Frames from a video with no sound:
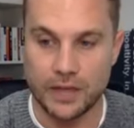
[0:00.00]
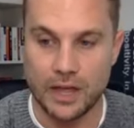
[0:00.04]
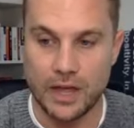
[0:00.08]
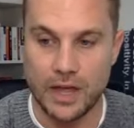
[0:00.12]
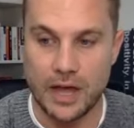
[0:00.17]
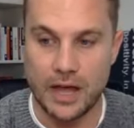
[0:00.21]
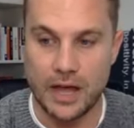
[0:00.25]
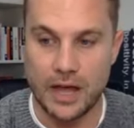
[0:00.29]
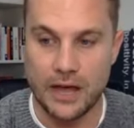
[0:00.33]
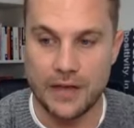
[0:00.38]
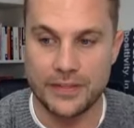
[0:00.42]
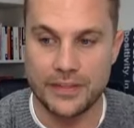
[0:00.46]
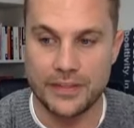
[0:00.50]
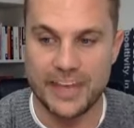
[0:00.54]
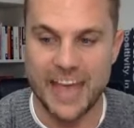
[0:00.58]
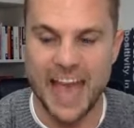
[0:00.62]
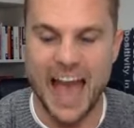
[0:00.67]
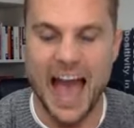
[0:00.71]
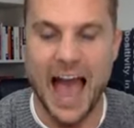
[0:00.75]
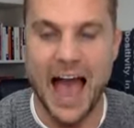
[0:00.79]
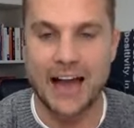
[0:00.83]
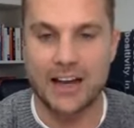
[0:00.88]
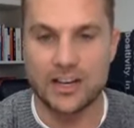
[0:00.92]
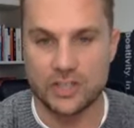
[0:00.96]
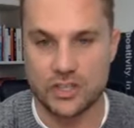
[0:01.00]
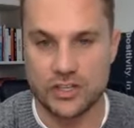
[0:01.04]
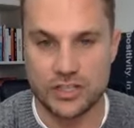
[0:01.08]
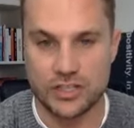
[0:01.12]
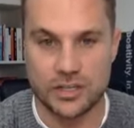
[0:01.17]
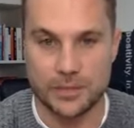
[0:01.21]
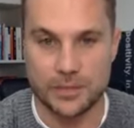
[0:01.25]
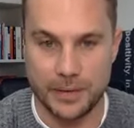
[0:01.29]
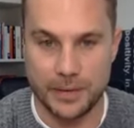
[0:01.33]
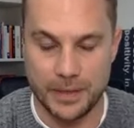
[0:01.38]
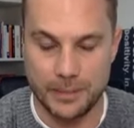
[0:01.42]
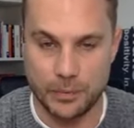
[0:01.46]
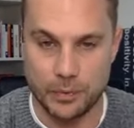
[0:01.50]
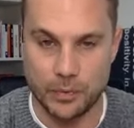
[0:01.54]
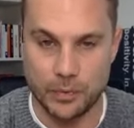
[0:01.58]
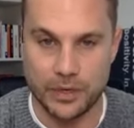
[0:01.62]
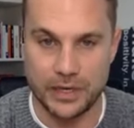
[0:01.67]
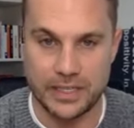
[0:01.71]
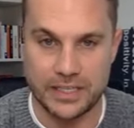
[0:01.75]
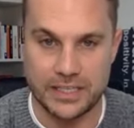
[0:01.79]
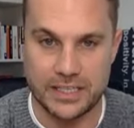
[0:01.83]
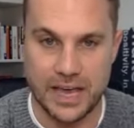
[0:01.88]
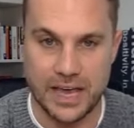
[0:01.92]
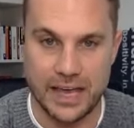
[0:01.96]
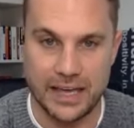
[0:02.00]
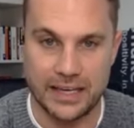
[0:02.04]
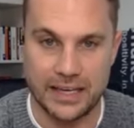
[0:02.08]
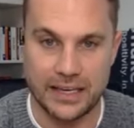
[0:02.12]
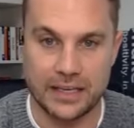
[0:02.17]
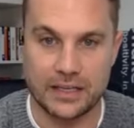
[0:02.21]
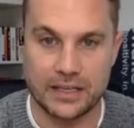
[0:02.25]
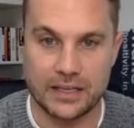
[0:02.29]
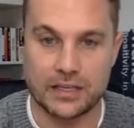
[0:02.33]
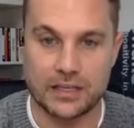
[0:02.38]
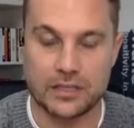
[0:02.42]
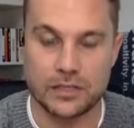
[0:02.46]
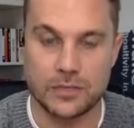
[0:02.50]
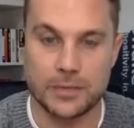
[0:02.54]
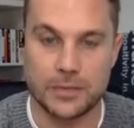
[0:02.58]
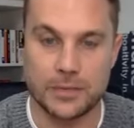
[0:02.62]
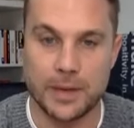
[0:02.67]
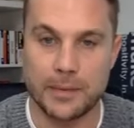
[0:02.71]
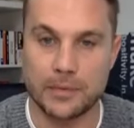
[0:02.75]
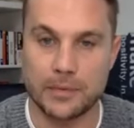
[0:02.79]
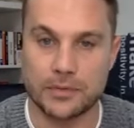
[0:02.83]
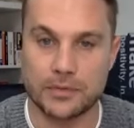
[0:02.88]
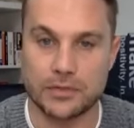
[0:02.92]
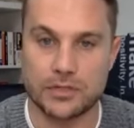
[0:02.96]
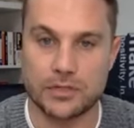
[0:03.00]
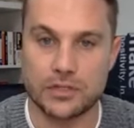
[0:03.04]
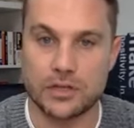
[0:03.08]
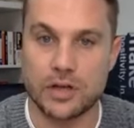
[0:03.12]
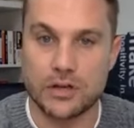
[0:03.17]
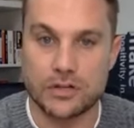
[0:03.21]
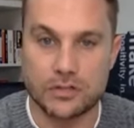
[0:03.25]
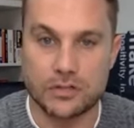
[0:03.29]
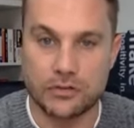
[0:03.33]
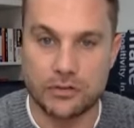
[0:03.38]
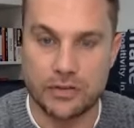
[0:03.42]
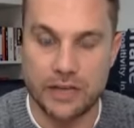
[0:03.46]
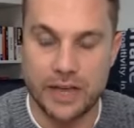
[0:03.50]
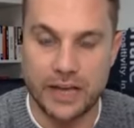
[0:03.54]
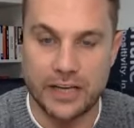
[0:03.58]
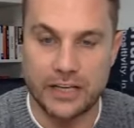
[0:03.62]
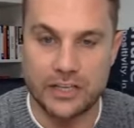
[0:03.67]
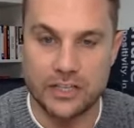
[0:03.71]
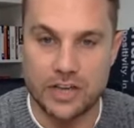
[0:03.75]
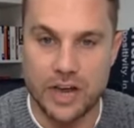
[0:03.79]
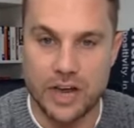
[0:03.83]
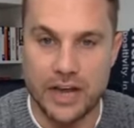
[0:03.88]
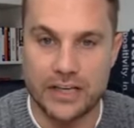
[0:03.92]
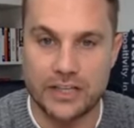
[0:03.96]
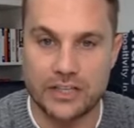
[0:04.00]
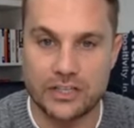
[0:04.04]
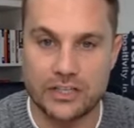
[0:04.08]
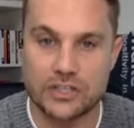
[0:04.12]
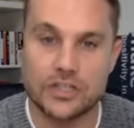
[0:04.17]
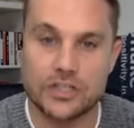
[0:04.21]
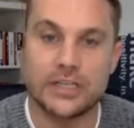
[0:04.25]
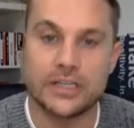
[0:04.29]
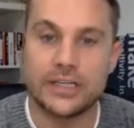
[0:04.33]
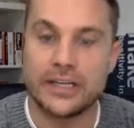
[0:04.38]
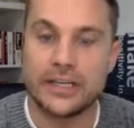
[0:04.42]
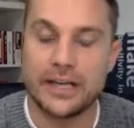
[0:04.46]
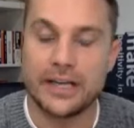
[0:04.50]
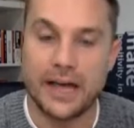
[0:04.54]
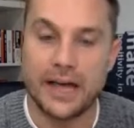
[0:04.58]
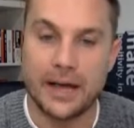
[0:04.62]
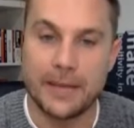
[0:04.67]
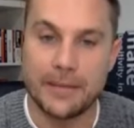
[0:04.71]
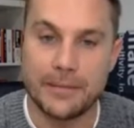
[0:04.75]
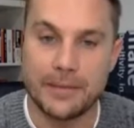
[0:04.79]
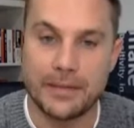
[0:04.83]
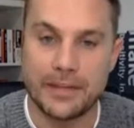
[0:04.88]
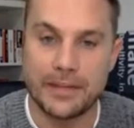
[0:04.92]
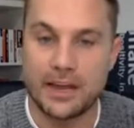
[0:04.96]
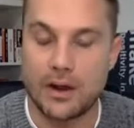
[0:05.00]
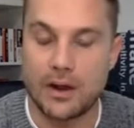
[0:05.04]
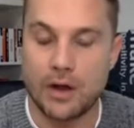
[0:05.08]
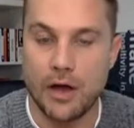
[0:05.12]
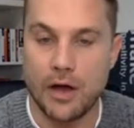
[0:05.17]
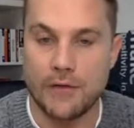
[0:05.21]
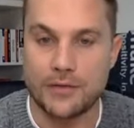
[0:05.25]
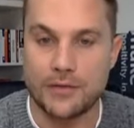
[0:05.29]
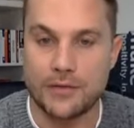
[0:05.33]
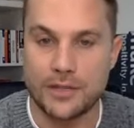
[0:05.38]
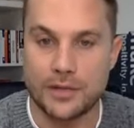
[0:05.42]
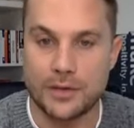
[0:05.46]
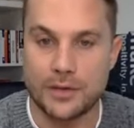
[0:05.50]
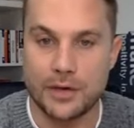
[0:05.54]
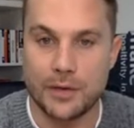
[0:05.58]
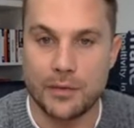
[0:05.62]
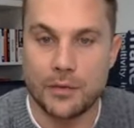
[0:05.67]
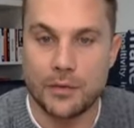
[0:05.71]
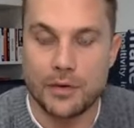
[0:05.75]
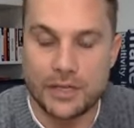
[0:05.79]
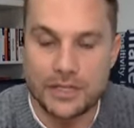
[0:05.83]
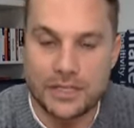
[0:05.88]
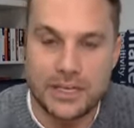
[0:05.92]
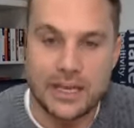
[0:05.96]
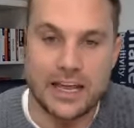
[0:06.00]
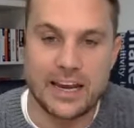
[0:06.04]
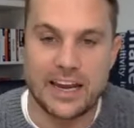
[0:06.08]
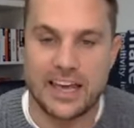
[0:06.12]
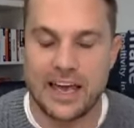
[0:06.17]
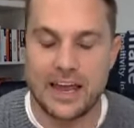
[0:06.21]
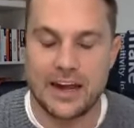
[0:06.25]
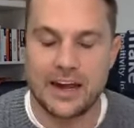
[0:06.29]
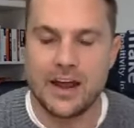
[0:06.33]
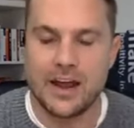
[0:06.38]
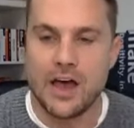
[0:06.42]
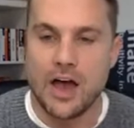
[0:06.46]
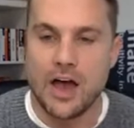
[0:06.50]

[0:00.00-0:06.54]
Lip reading: the actions that people can take to be able to start to create change in their lives. So yeah, I wanted to get it, and